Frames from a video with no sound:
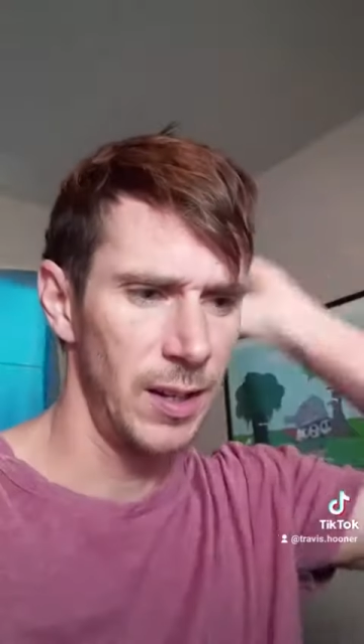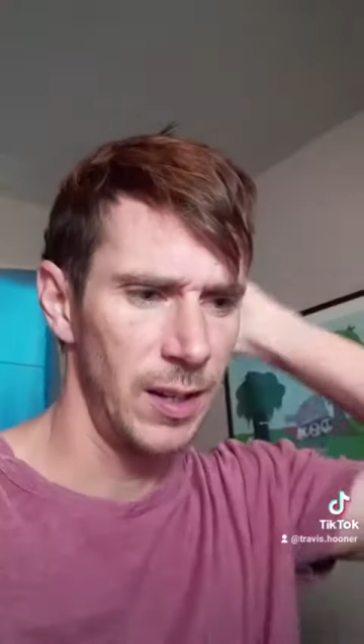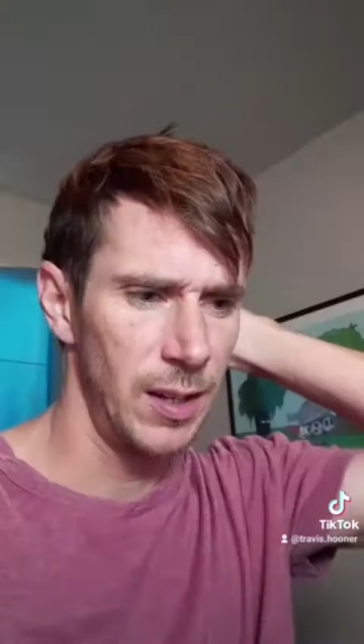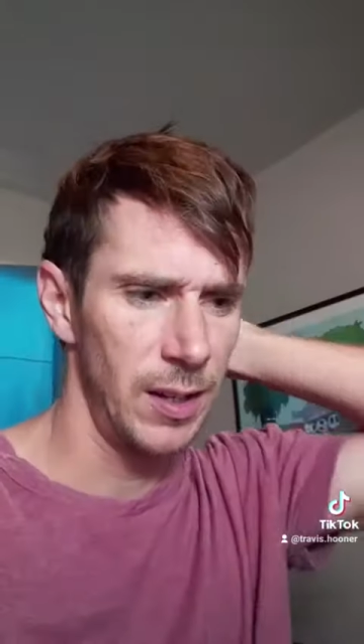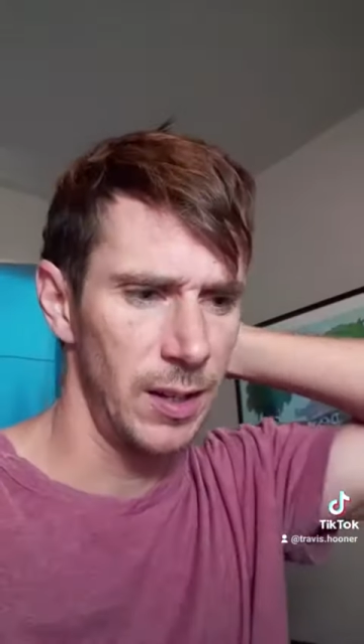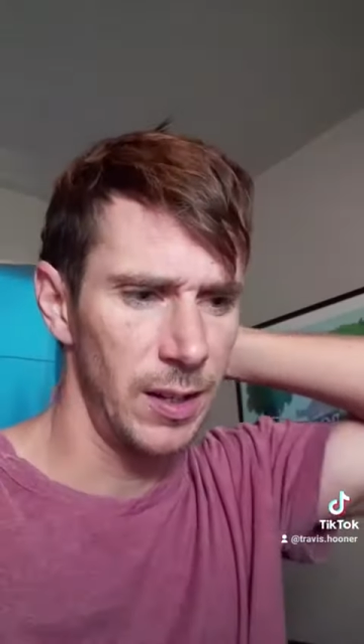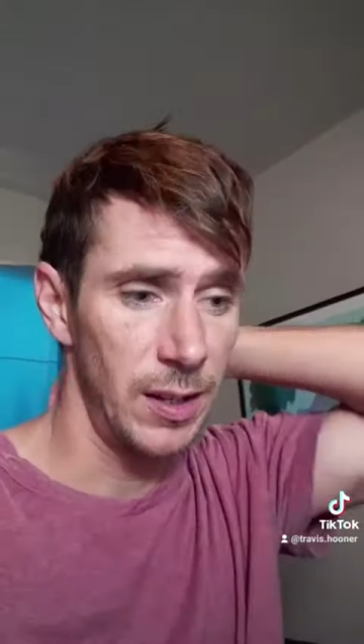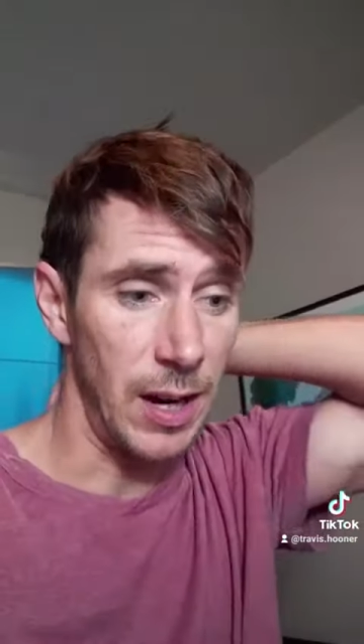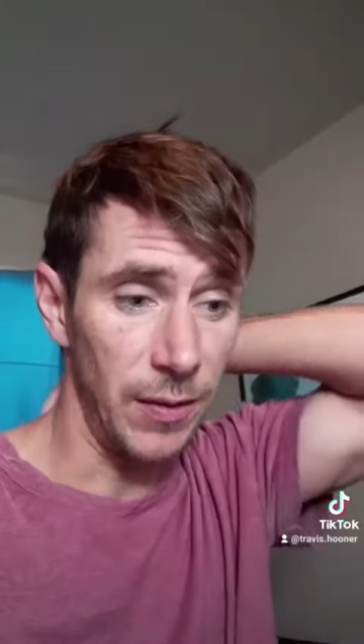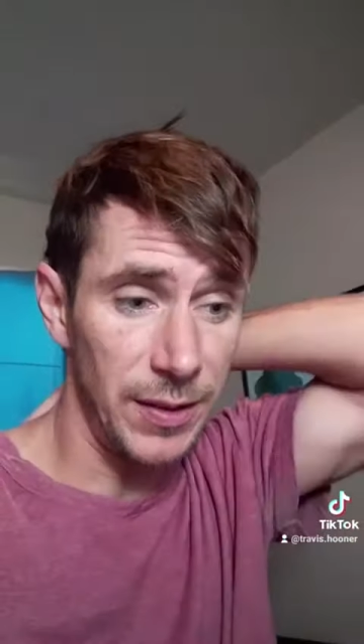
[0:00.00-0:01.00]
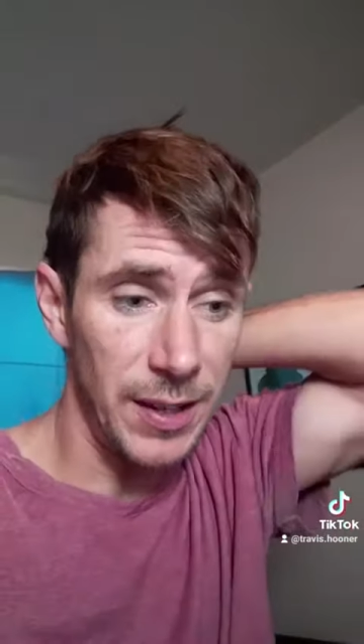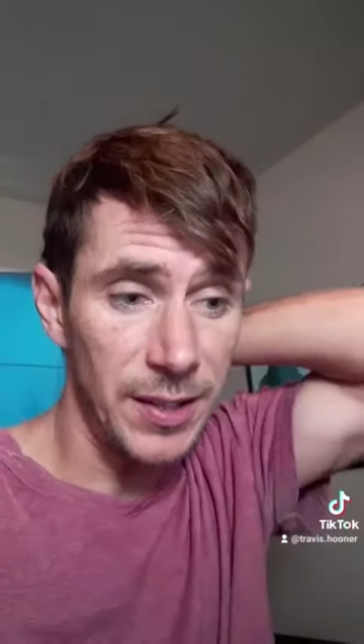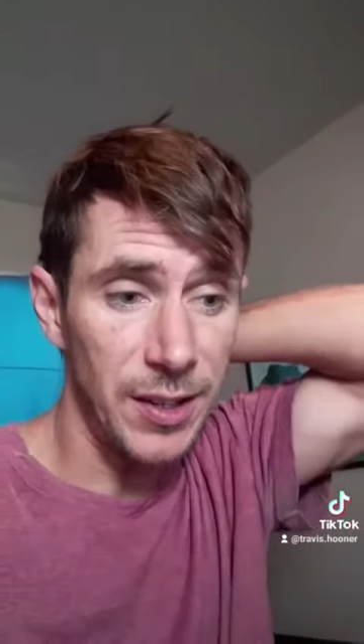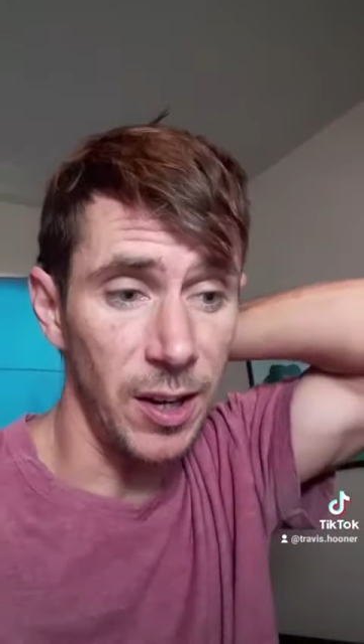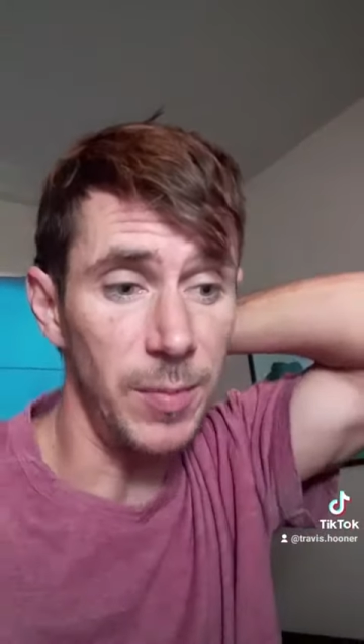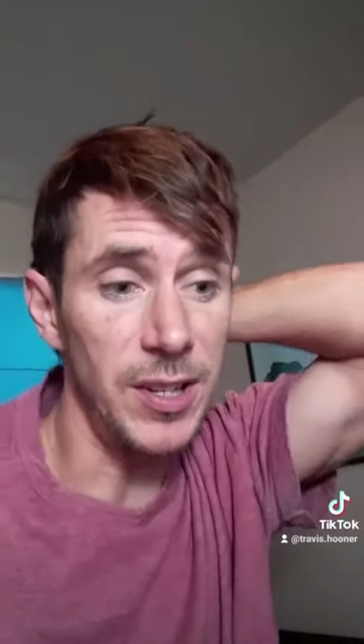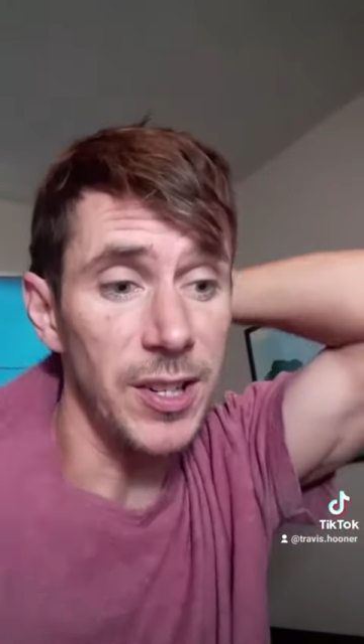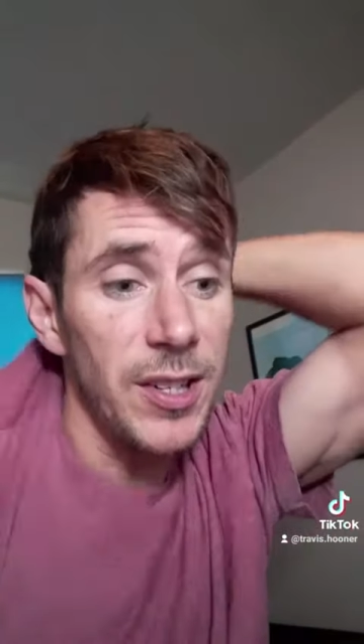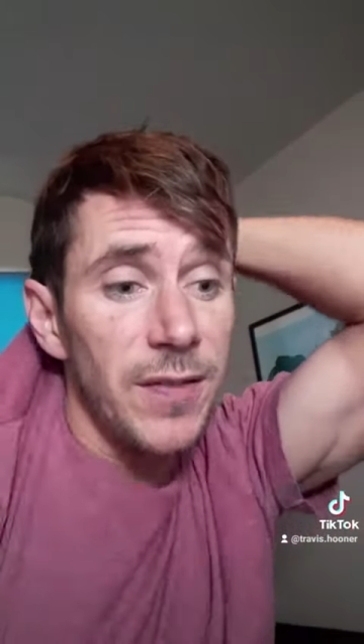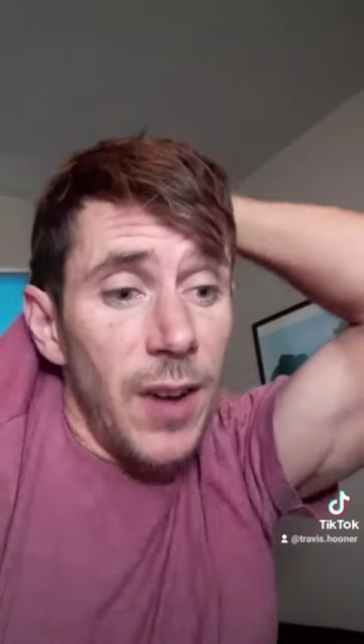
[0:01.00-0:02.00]
Tommy? Everything's gonna be
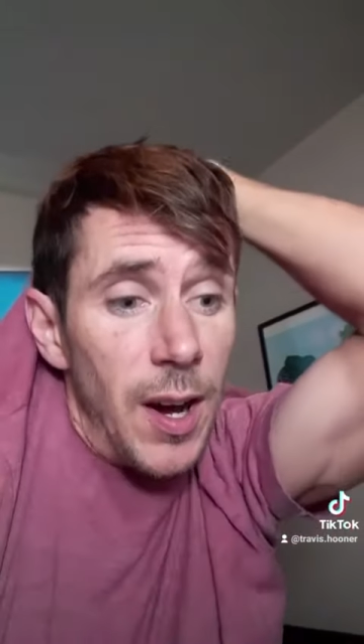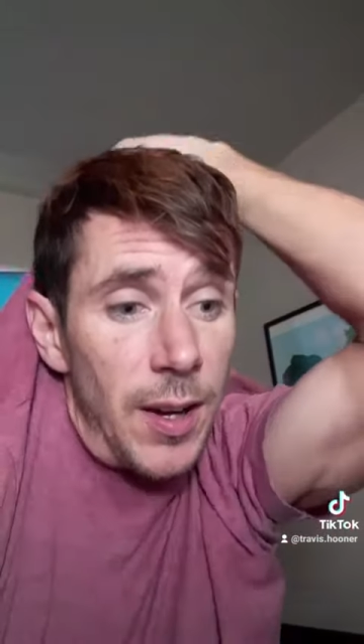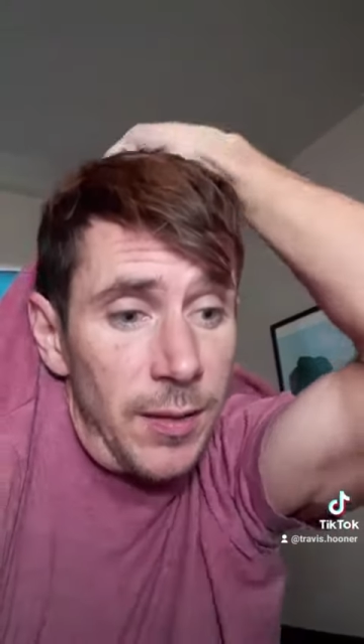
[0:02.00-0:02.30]
just fine.